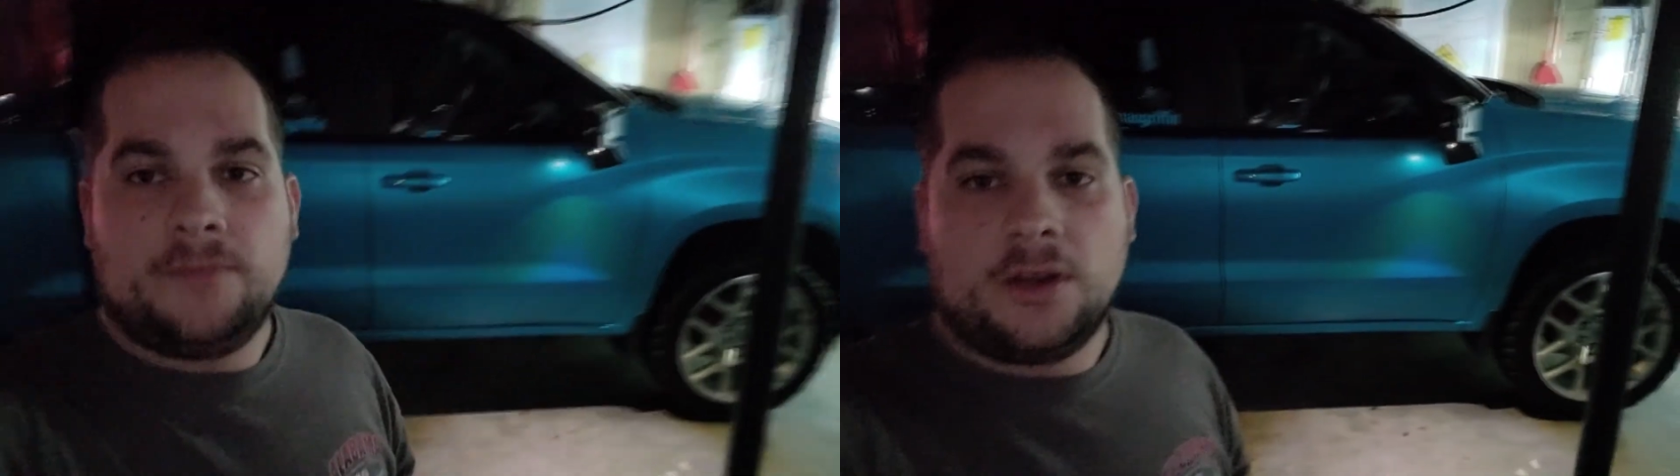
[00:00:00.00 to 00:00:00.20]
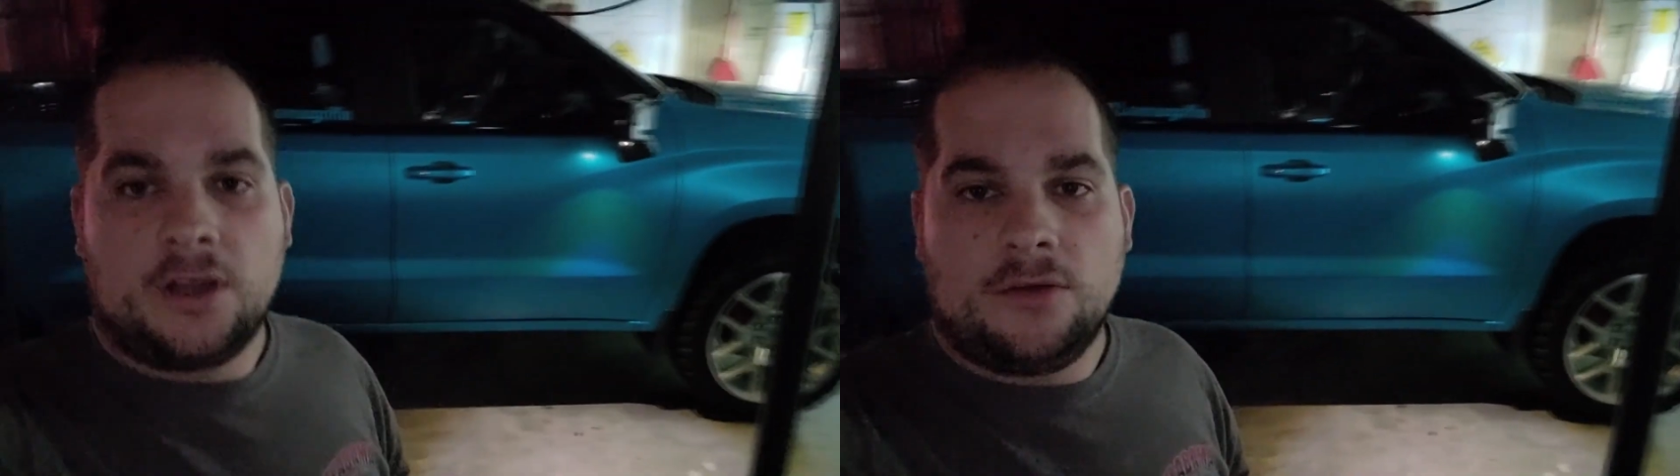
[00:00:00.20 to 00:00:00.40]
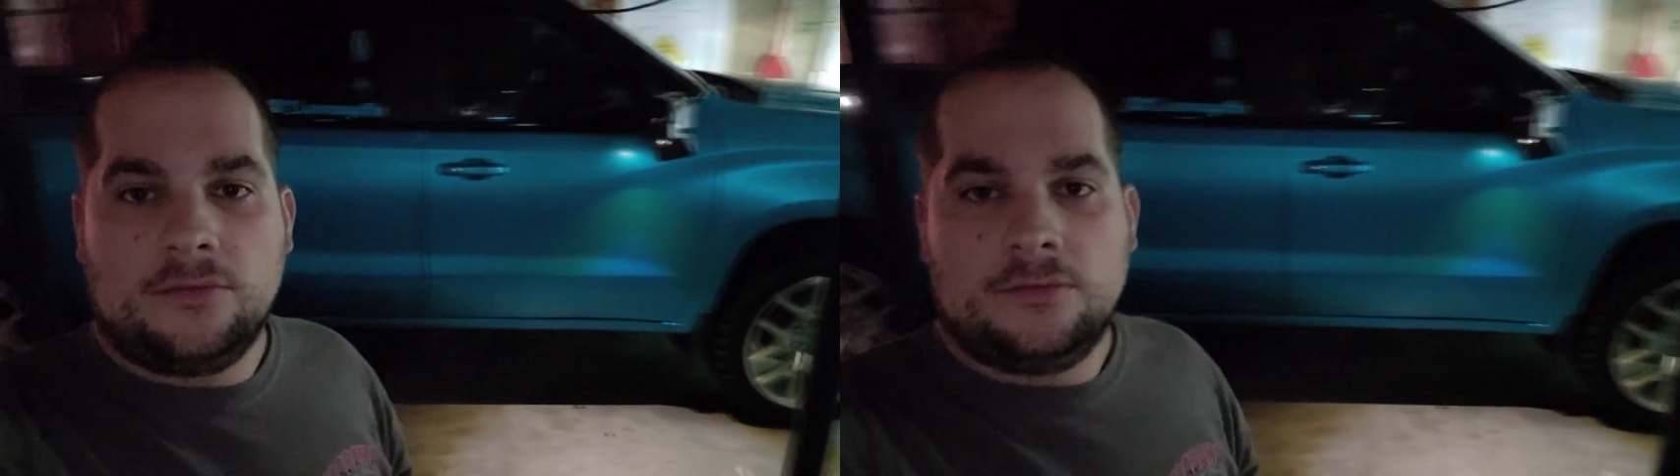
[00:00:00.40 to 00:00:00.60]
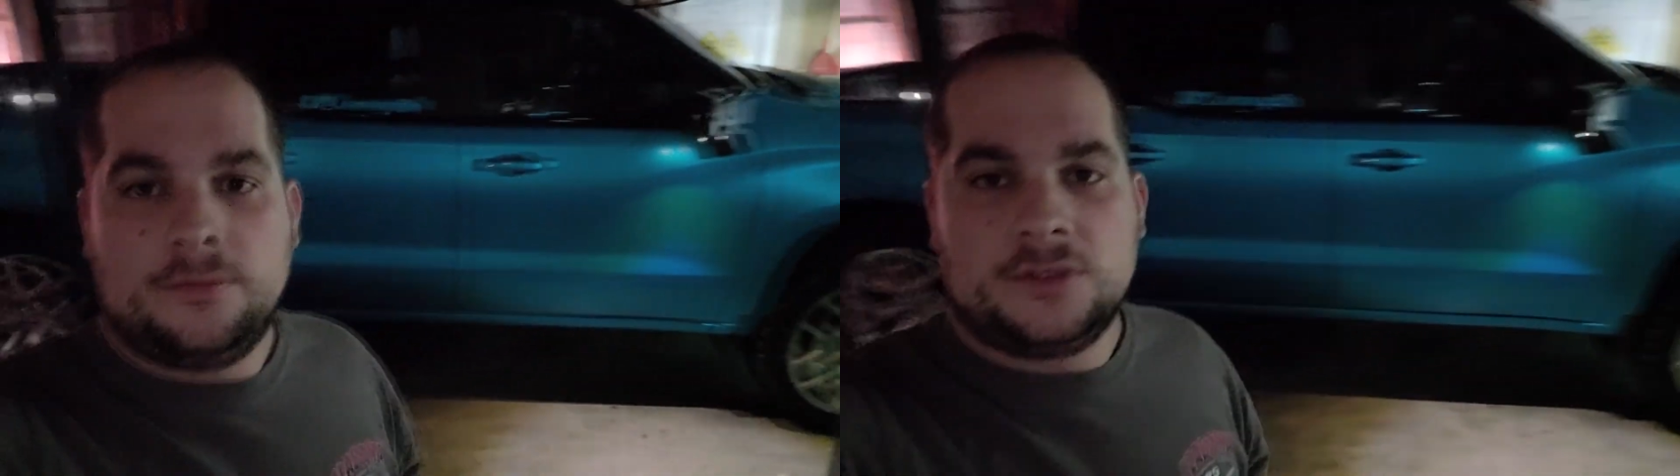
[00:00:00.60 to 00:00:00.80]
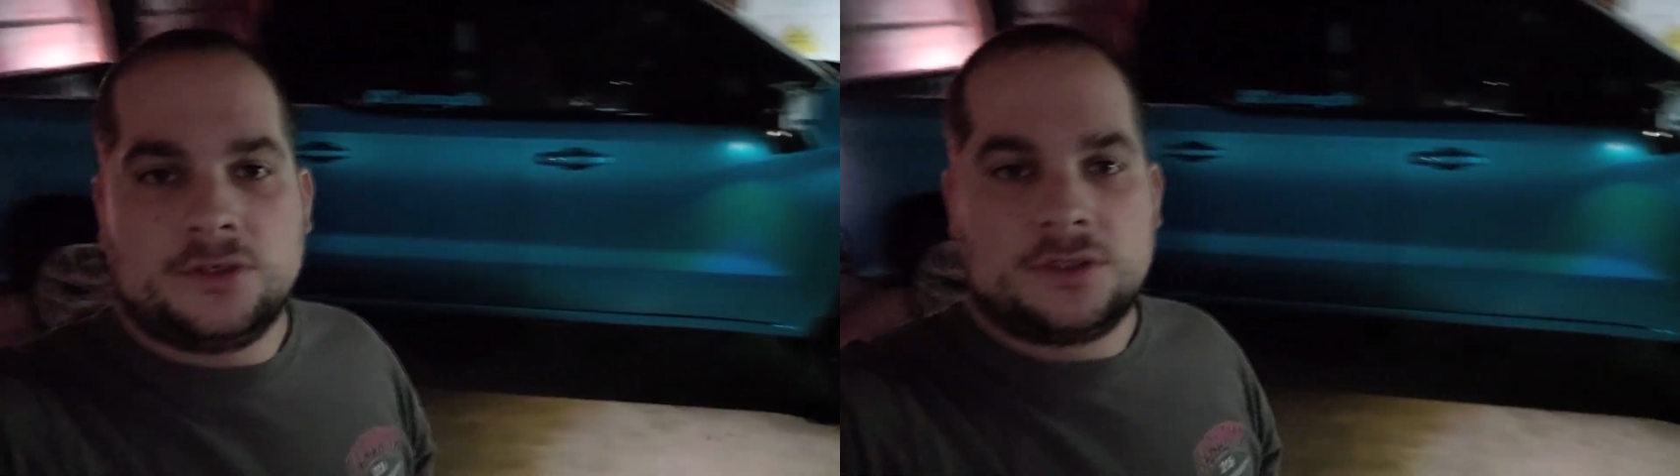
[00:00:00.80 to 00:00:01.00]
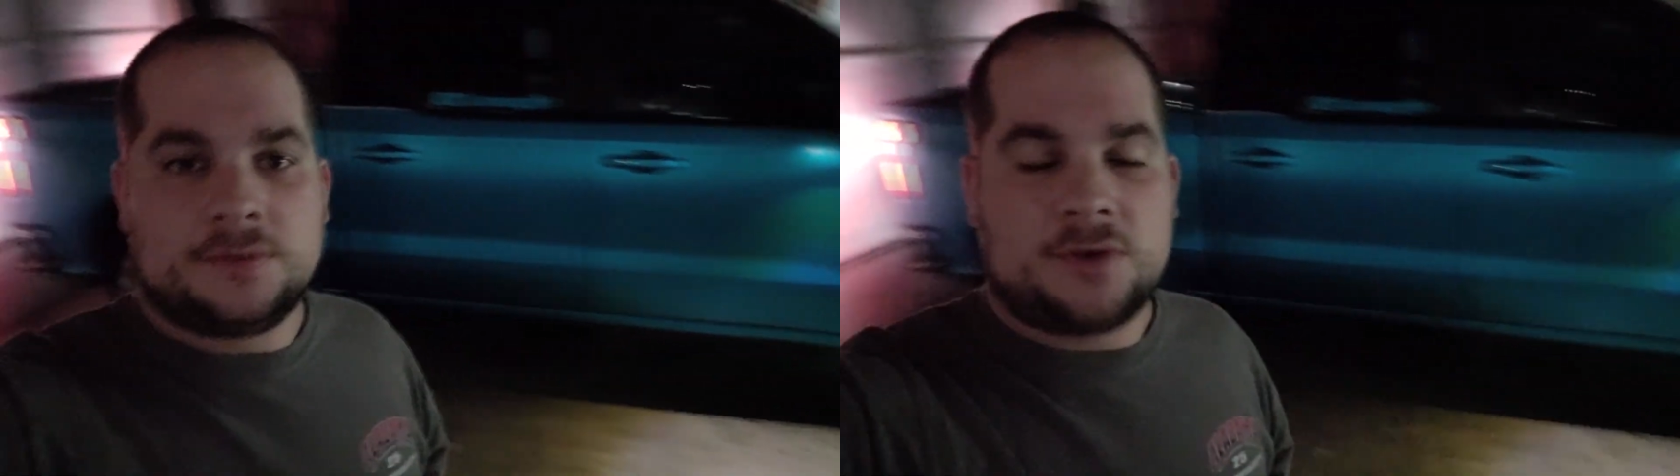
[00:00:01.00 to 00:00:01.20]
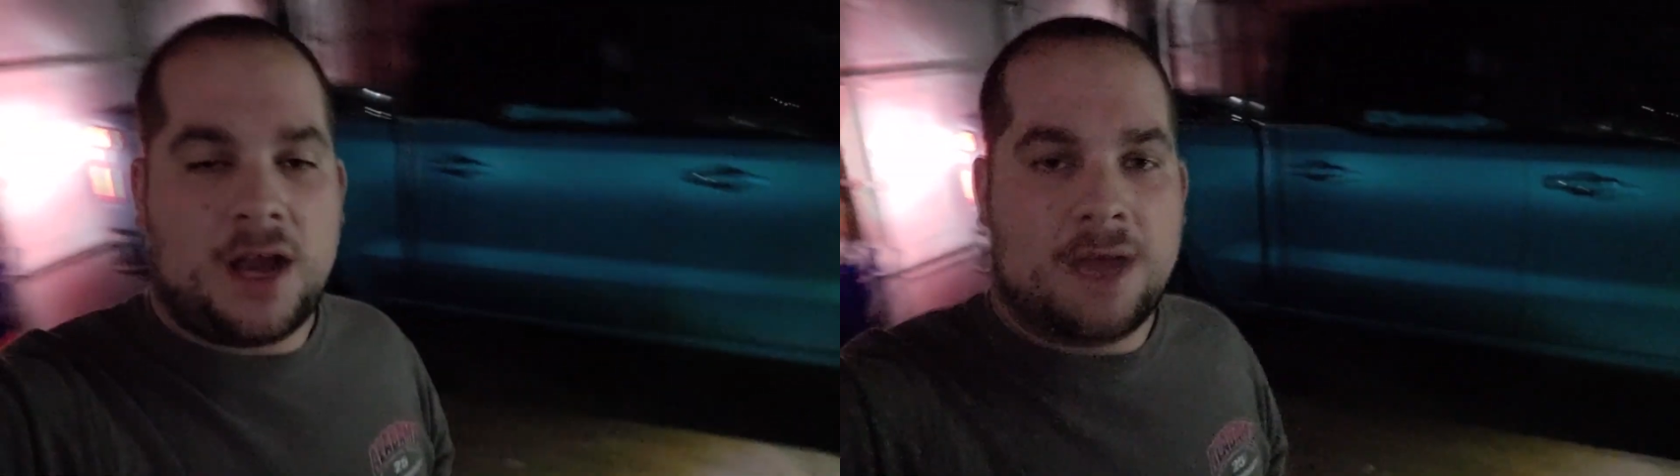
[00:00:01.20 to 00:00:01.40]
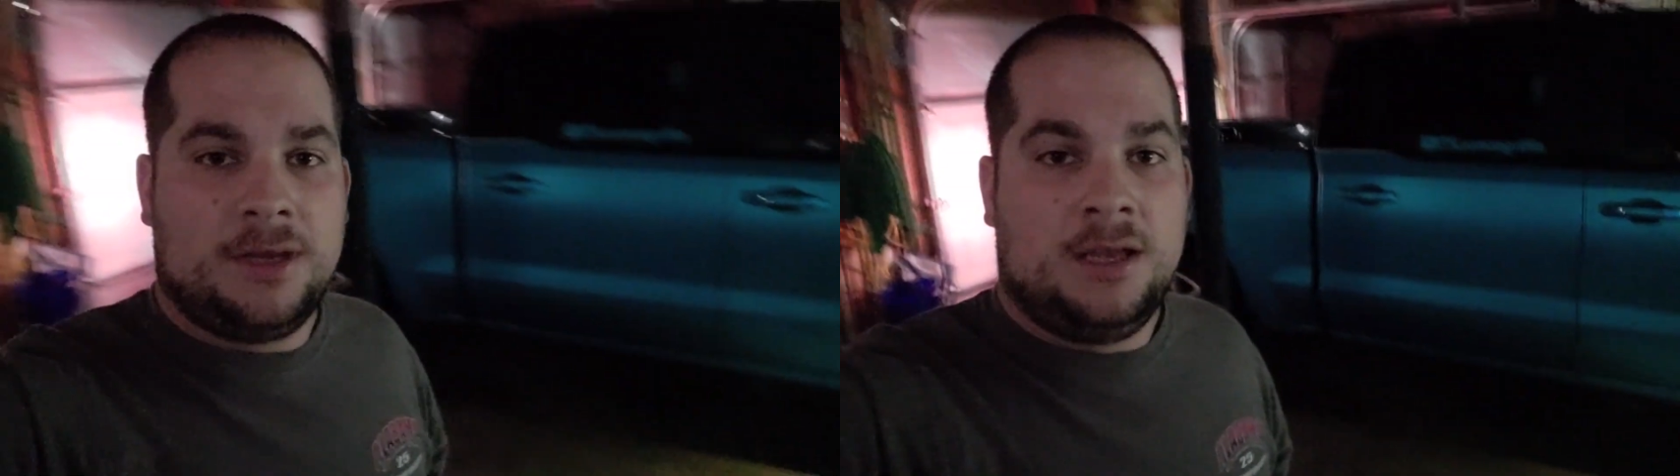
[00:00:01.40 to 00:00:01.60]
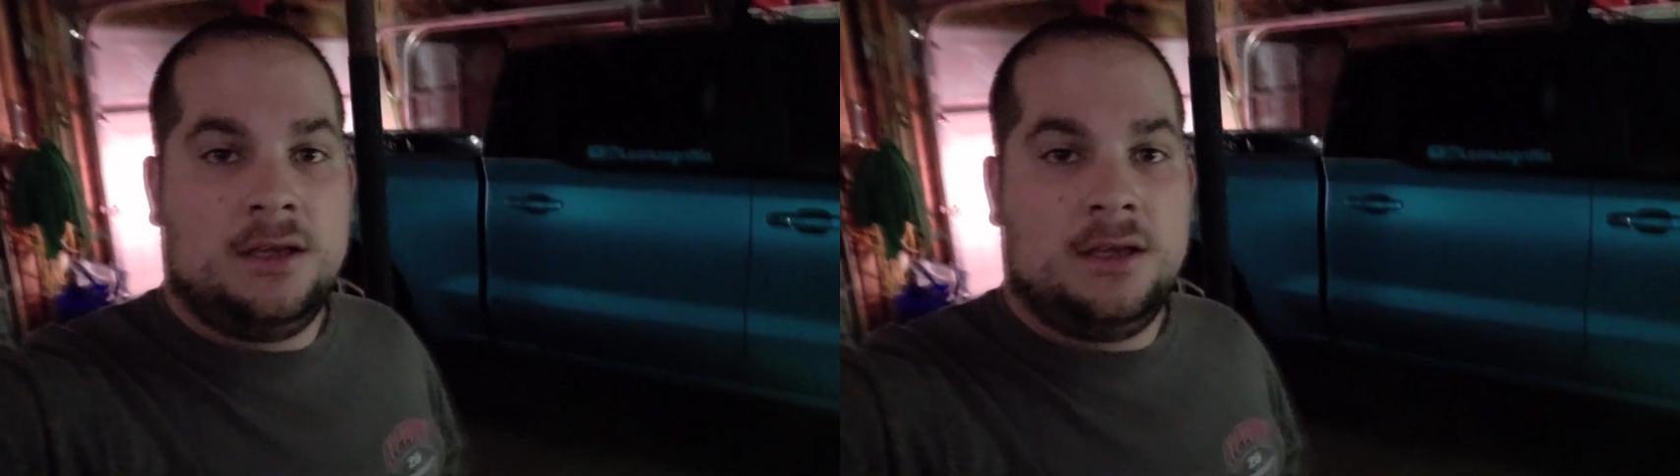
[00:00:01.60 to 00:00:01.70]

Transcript: there you go. Be sure and subscribe.